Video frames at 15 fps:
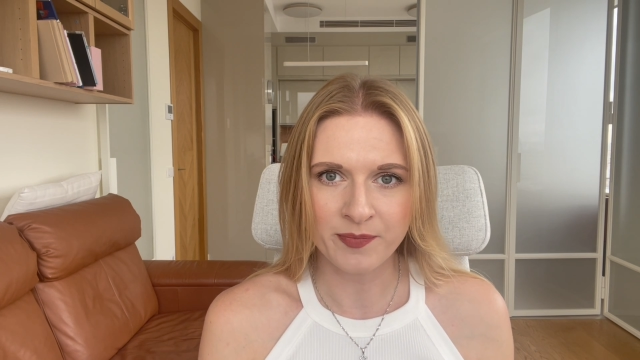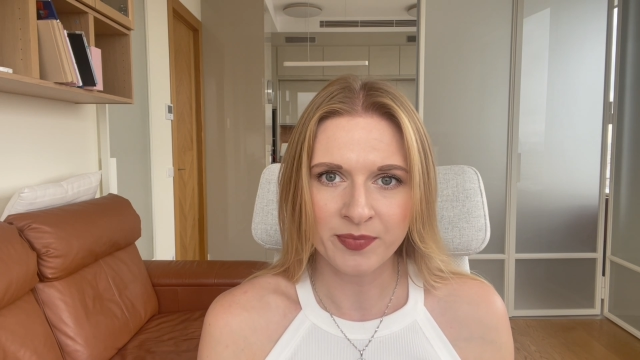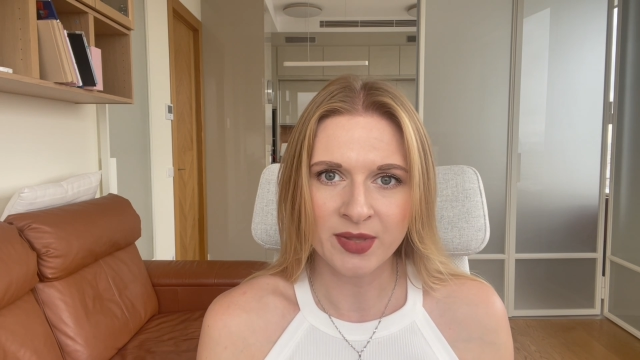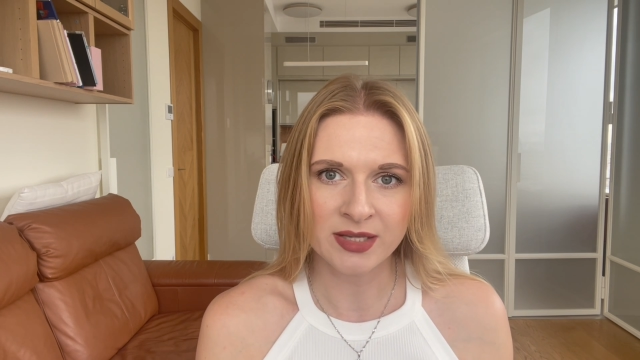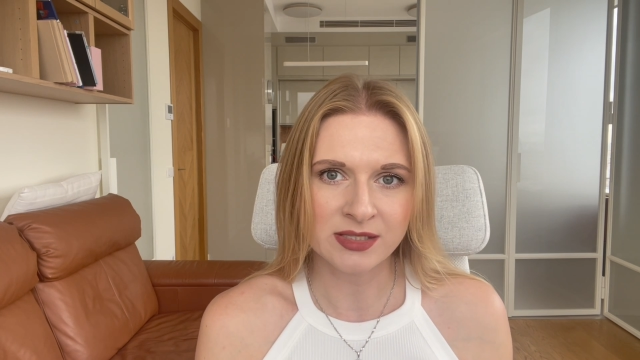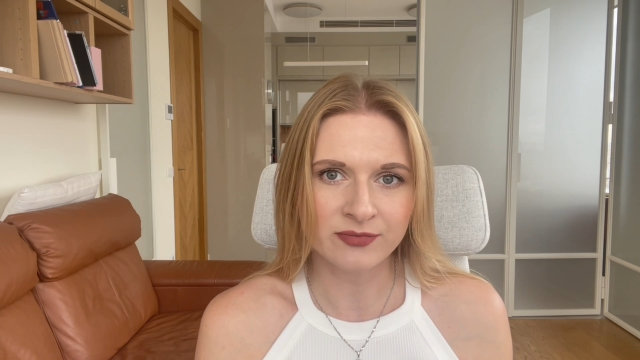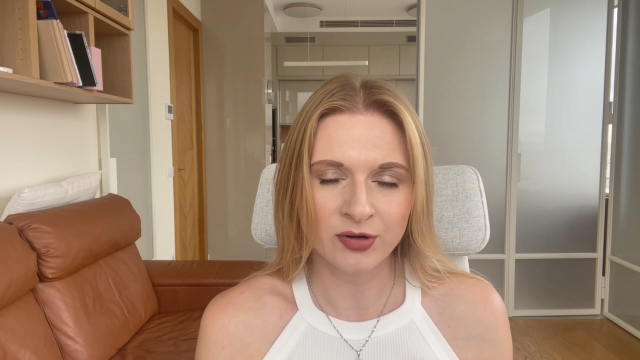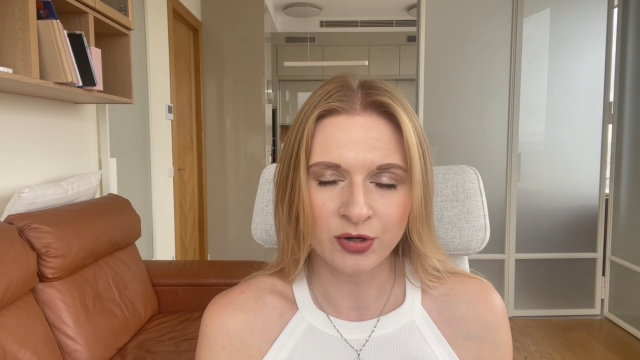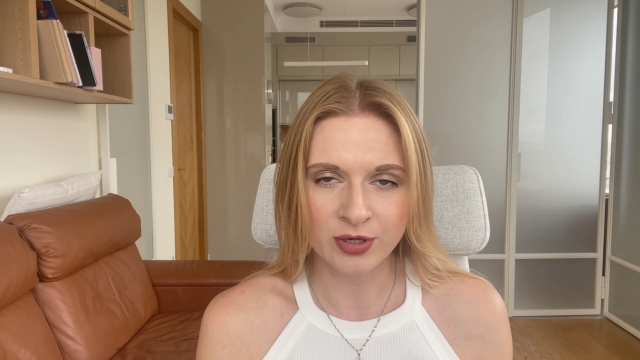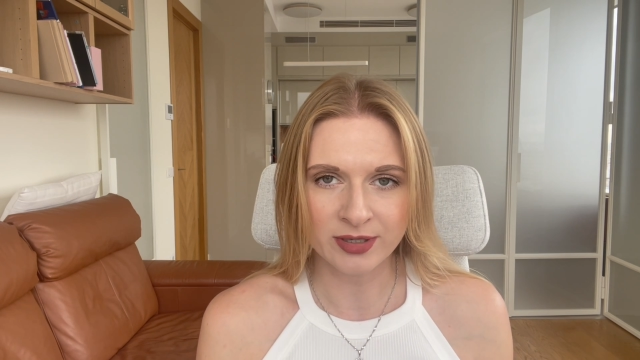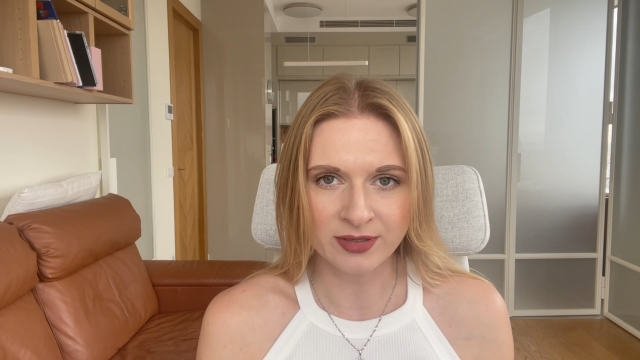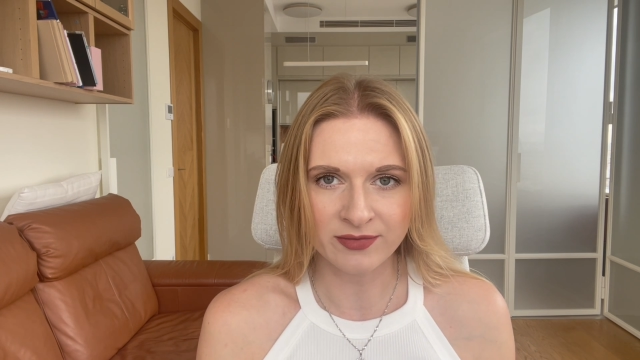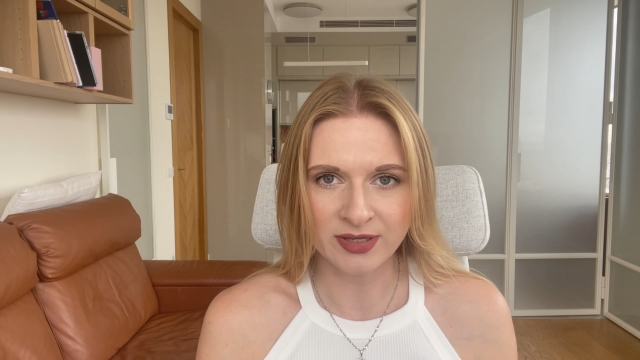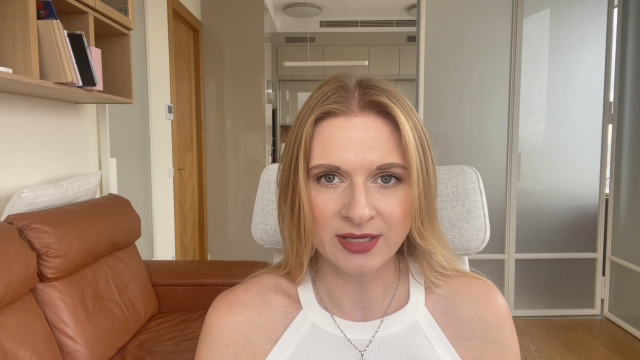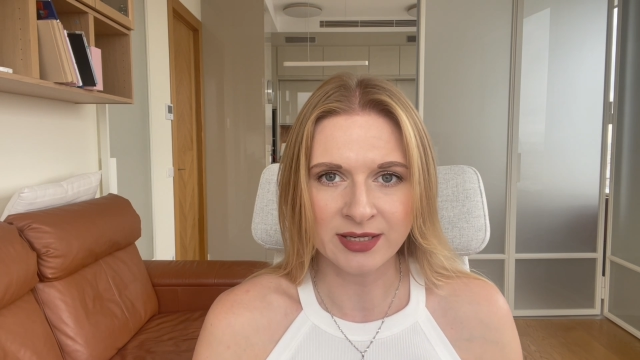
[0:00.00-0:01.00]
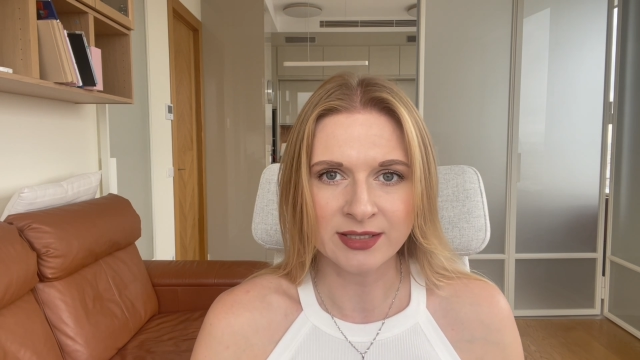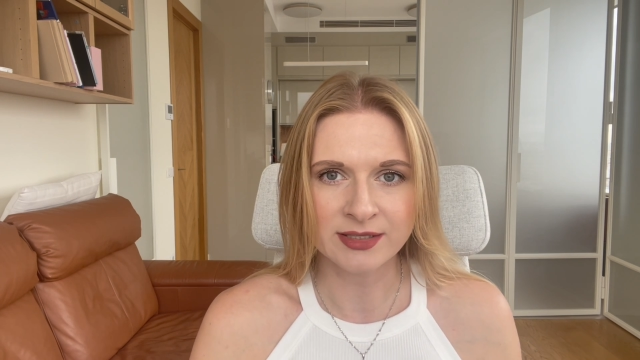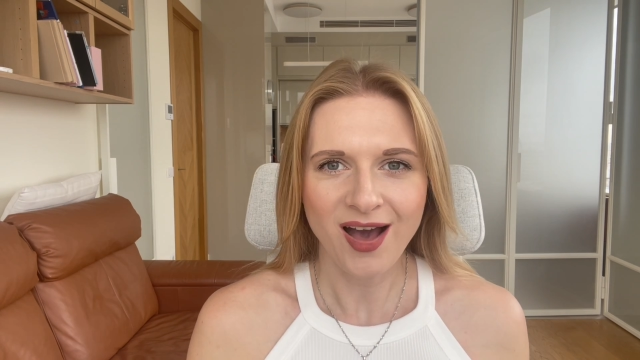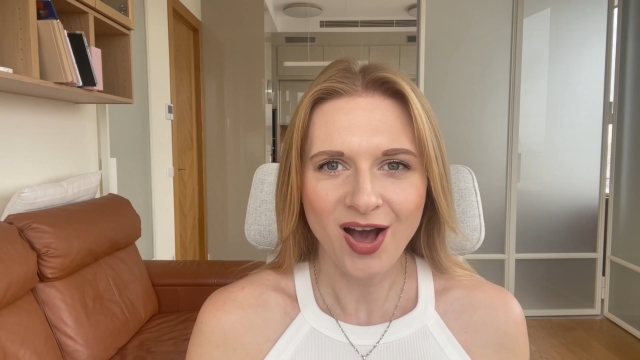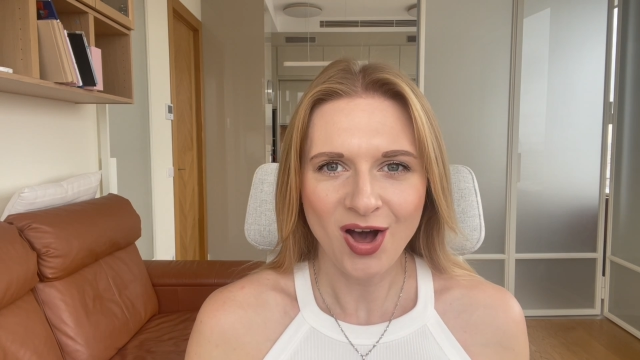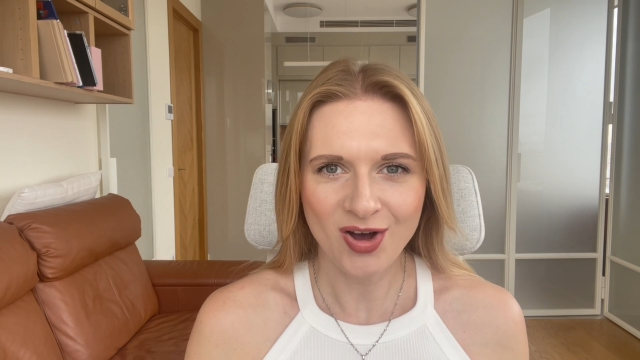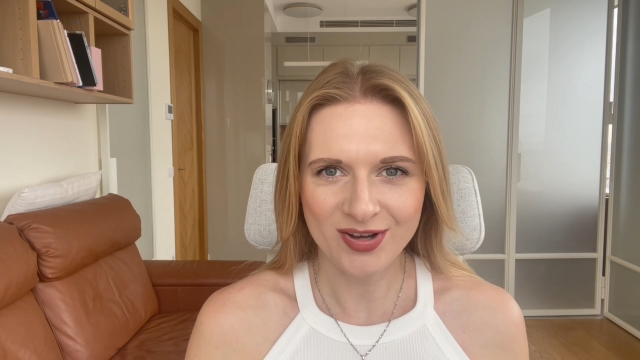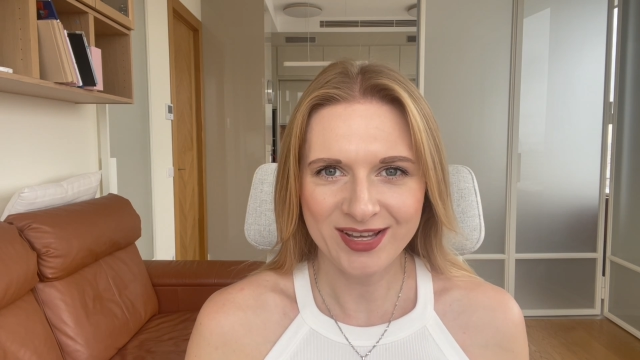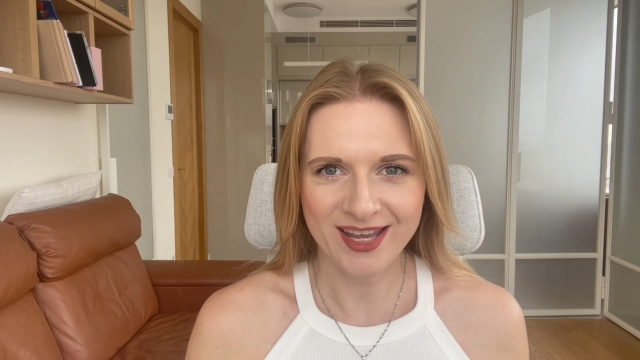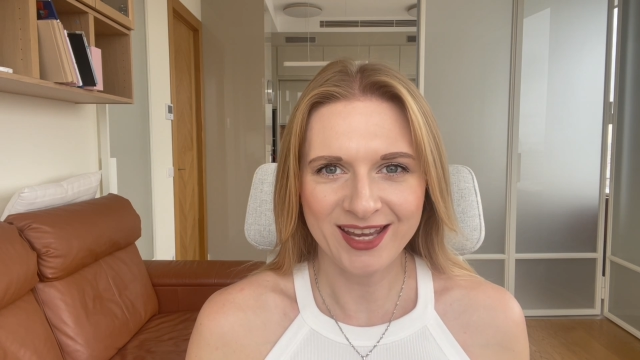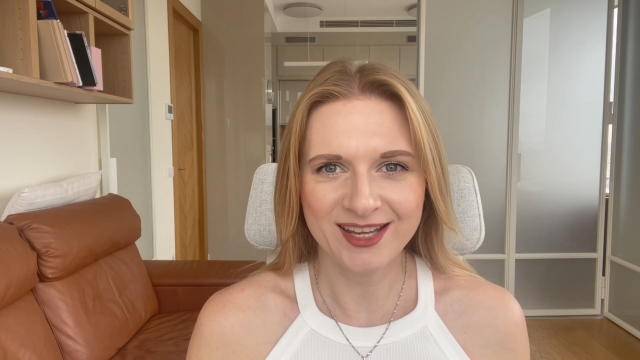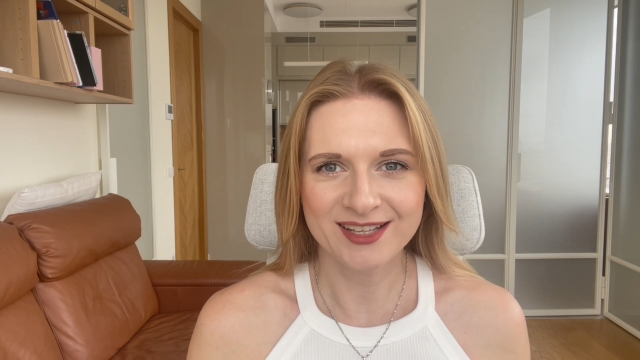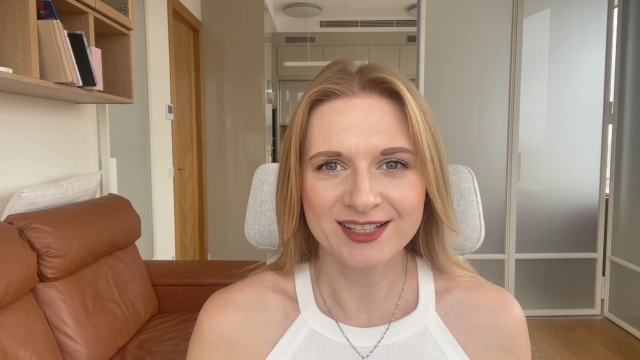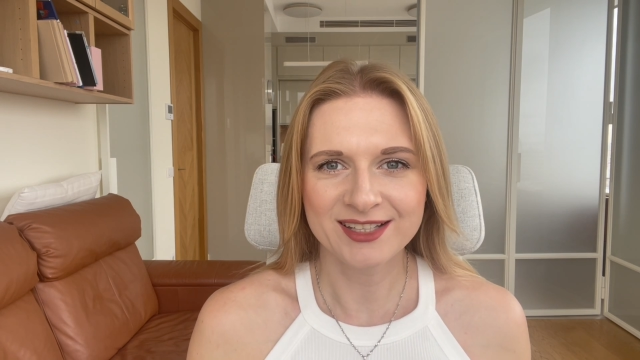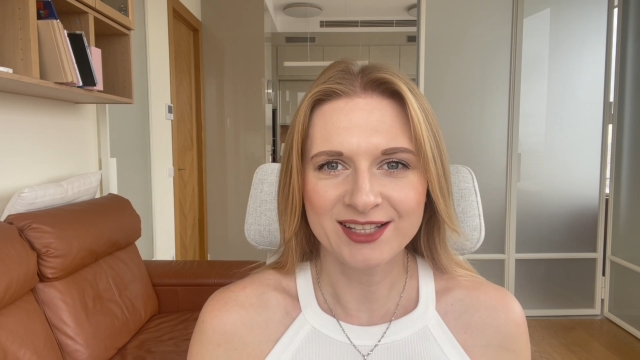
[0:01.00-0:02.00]
That's very convenient.
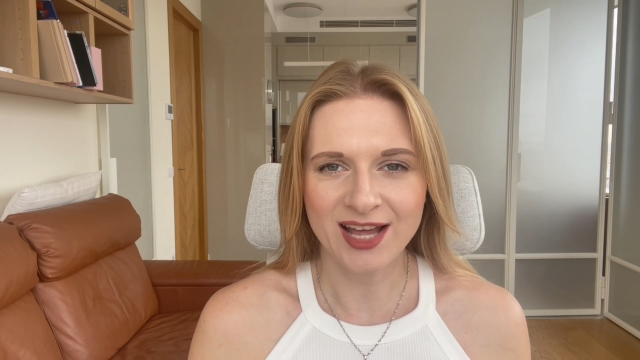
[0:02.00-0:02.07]
Okay,